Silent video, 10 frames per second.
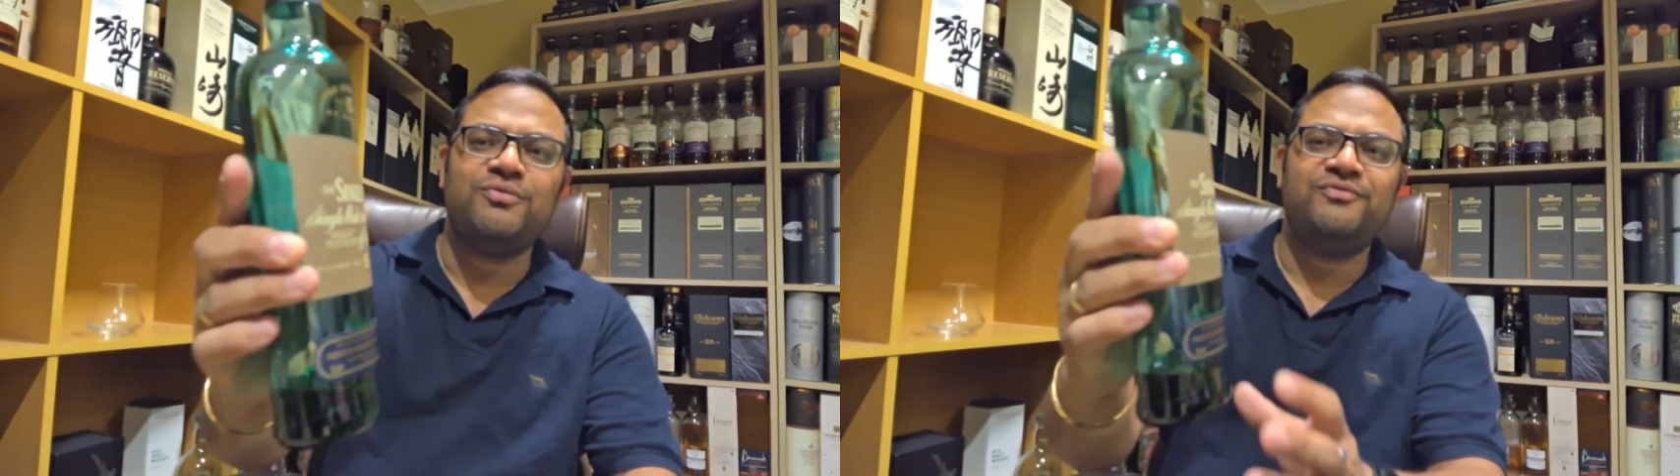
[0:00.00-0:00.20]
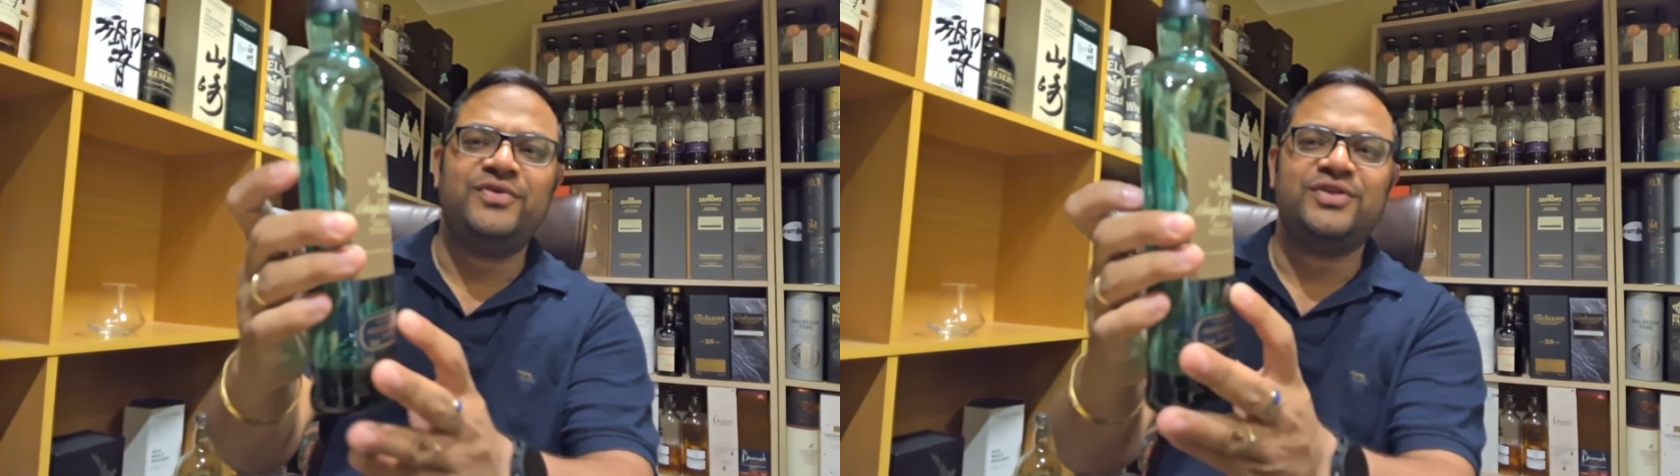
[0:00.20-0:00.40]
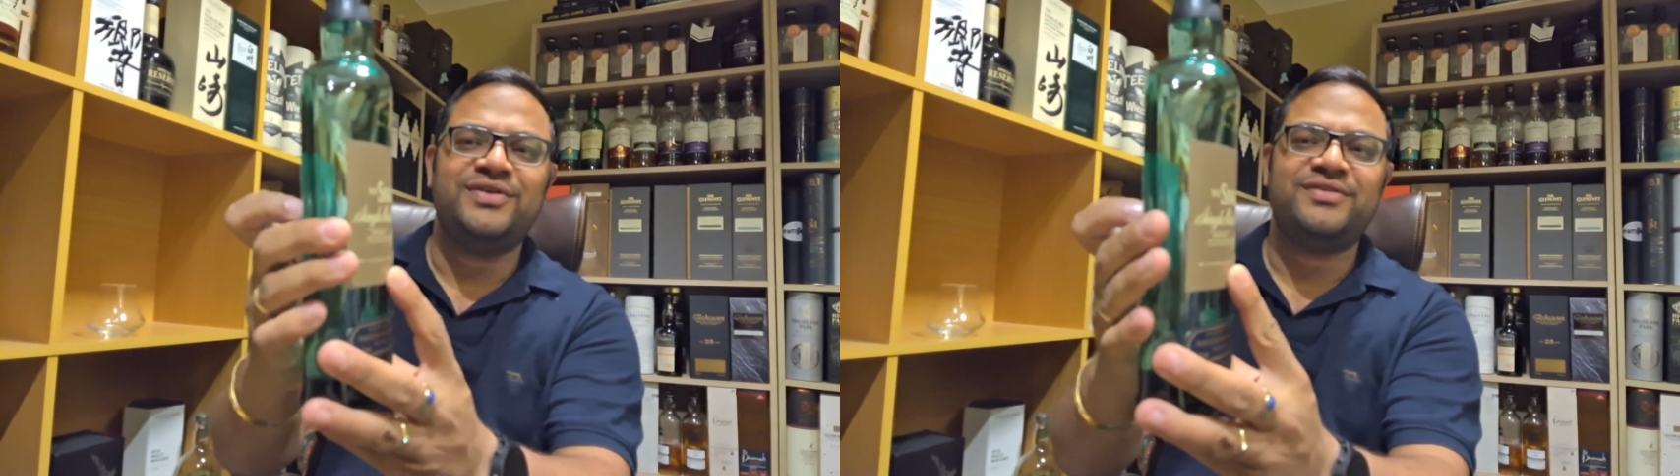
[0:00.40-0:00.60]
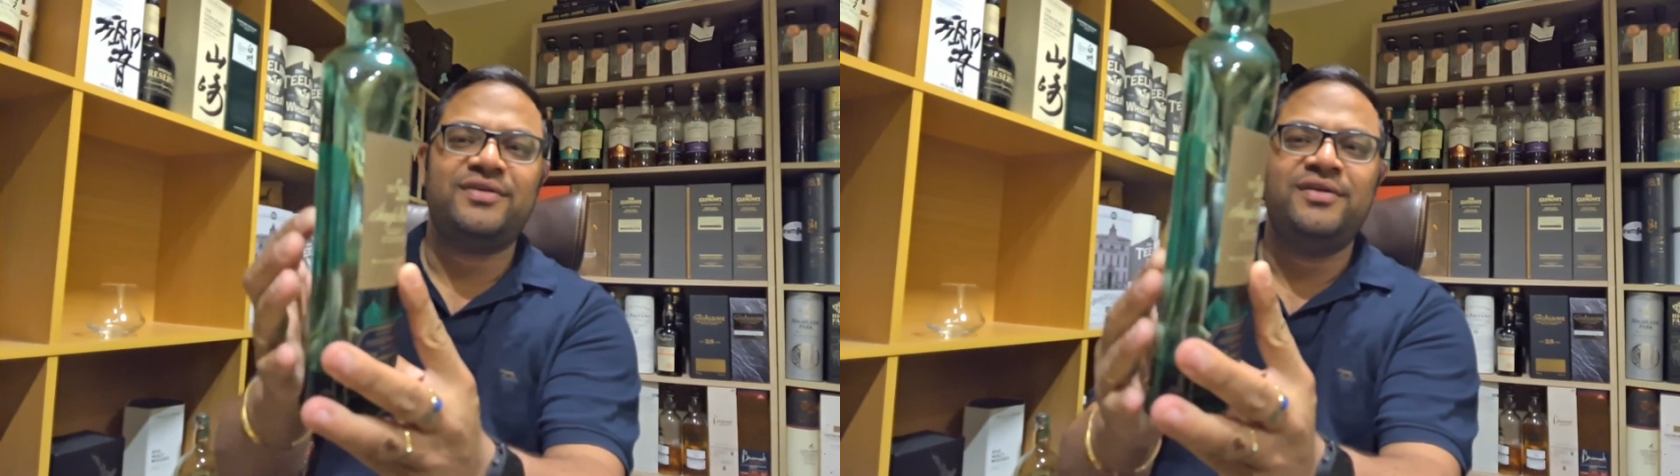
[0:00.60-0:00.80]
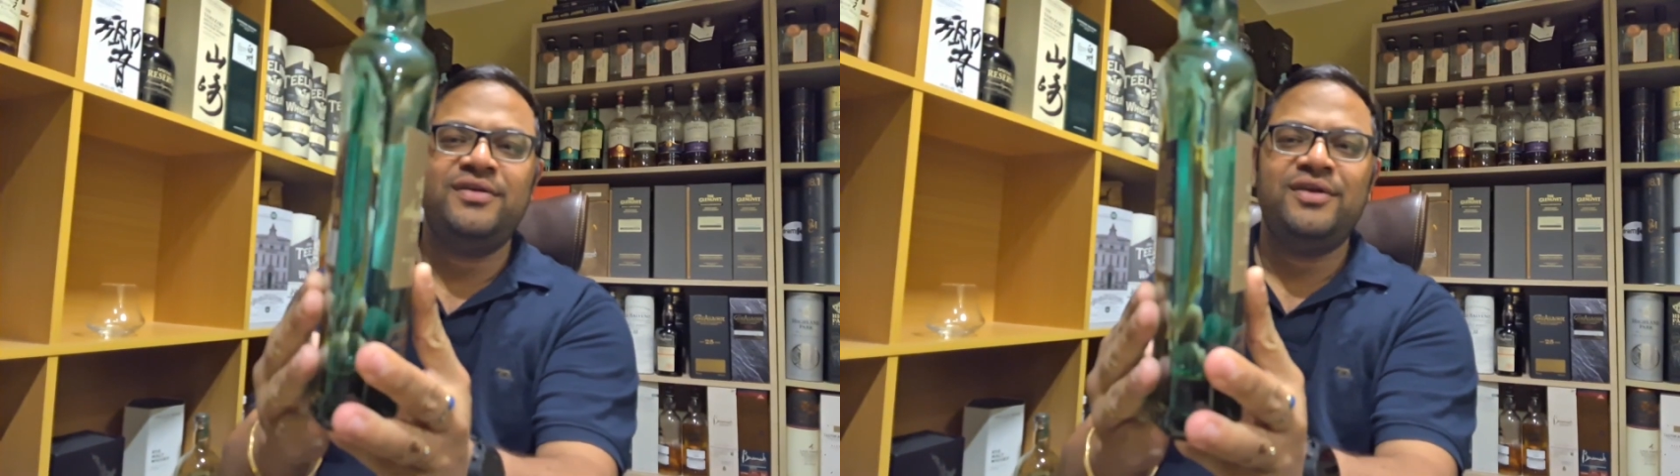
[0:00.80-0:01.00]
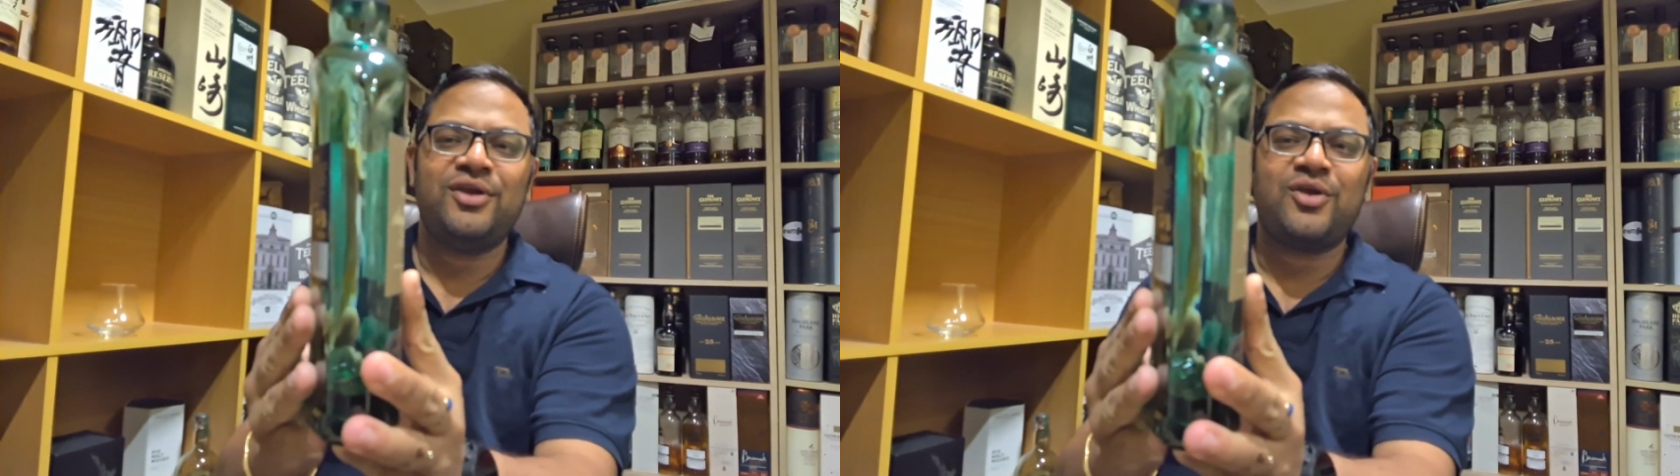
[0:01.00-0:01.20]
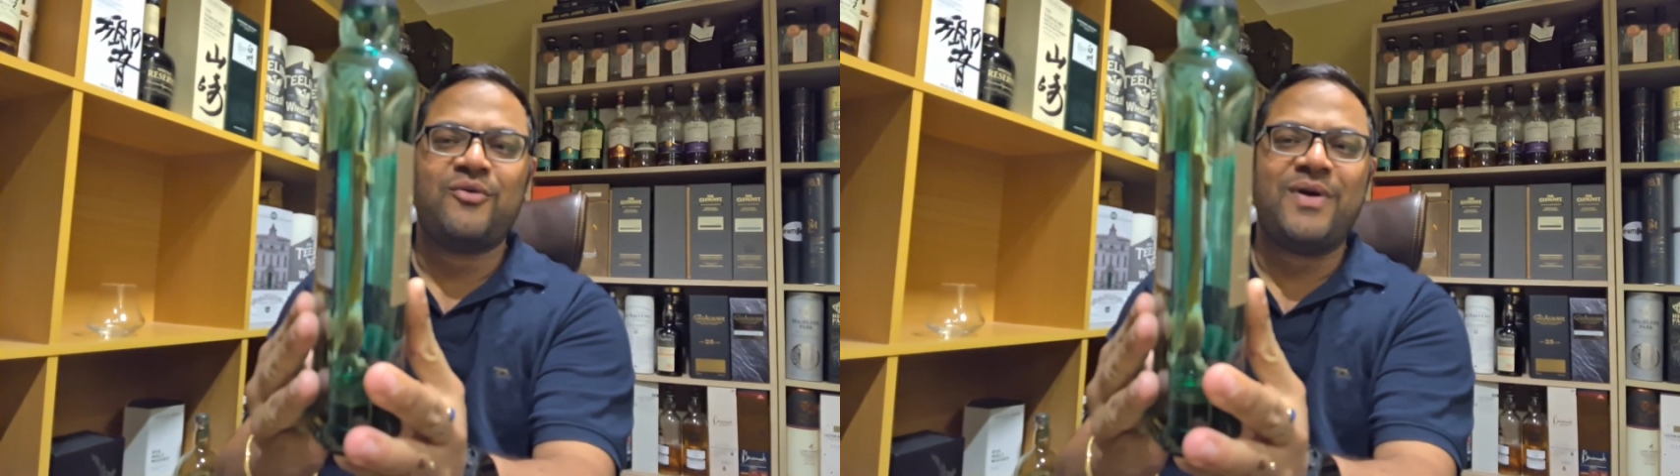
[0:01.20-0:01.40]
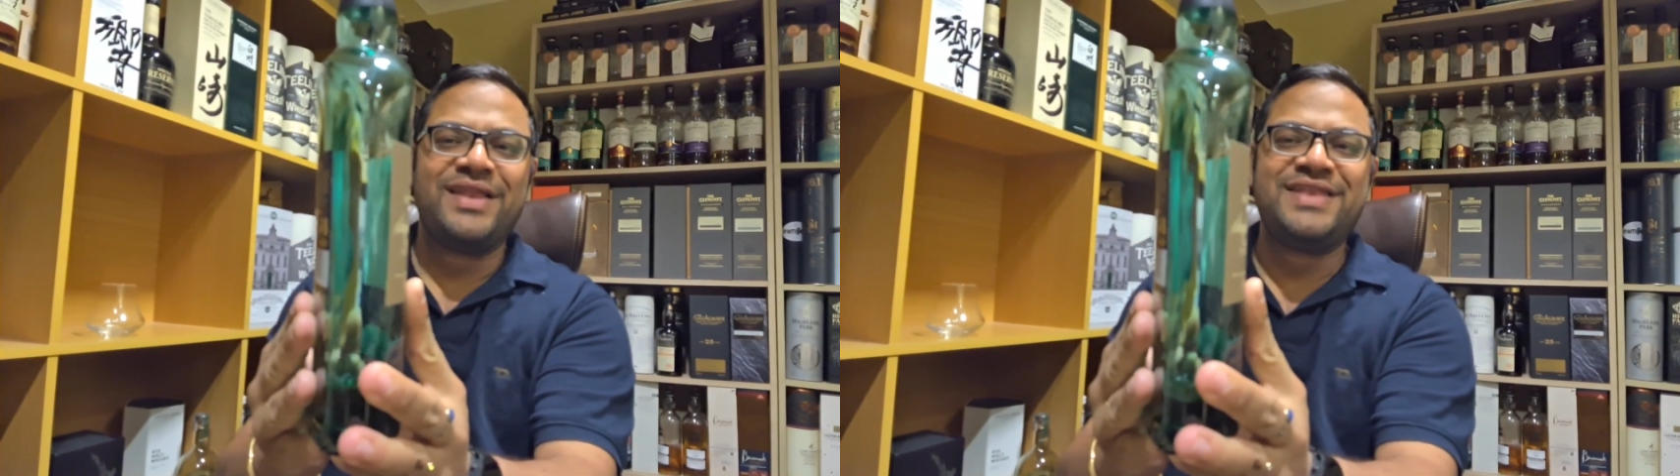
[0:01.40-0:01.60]
which is
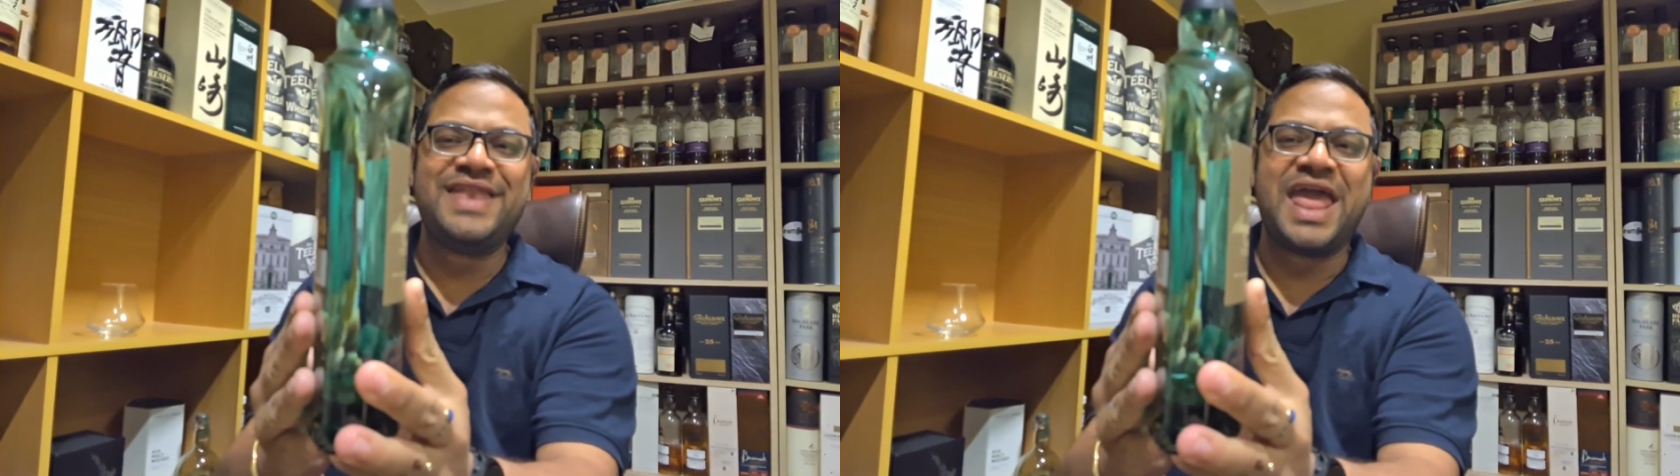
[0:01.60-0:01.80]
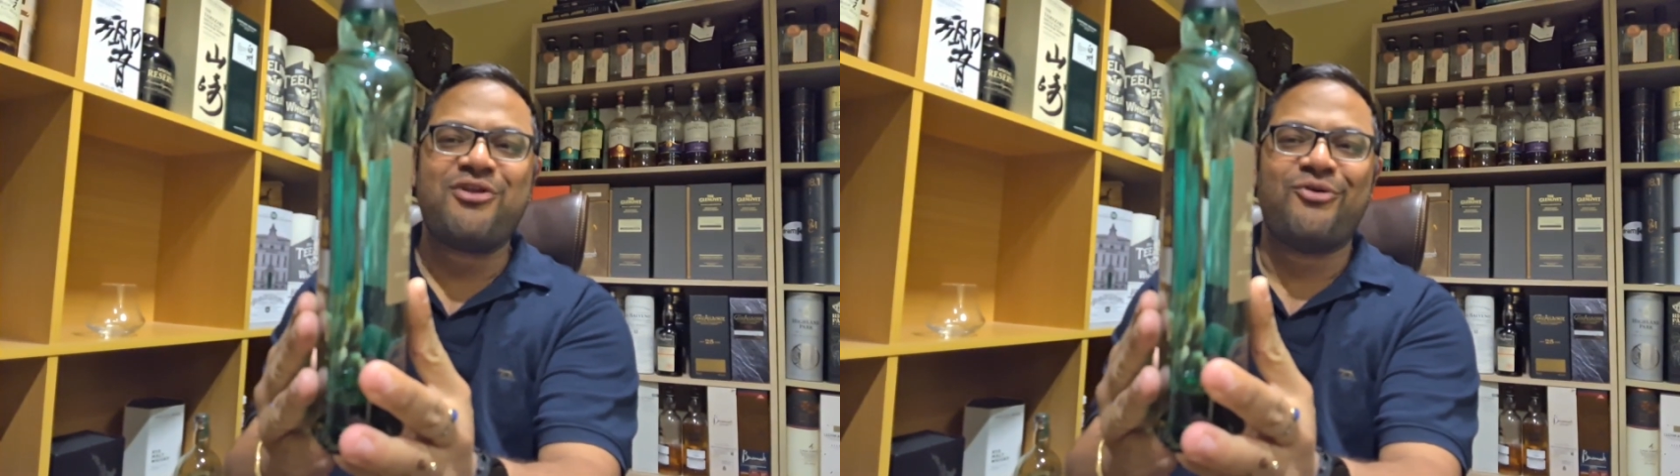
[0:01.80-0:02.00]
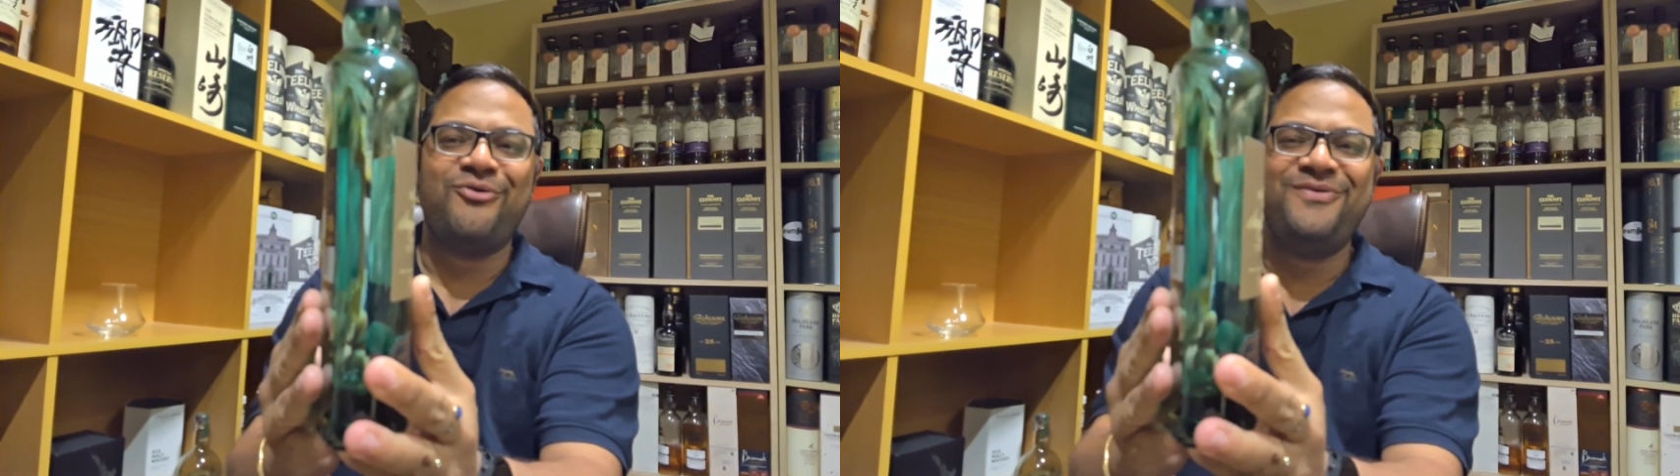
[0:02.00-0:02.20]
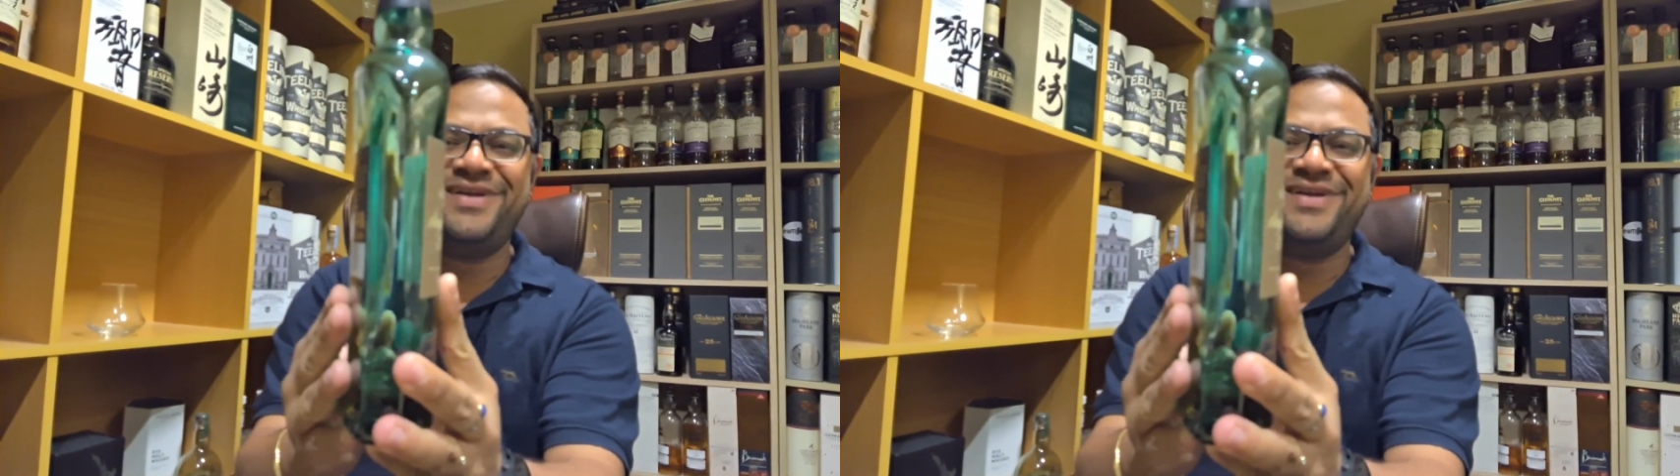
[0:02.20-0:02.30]
quite narrow.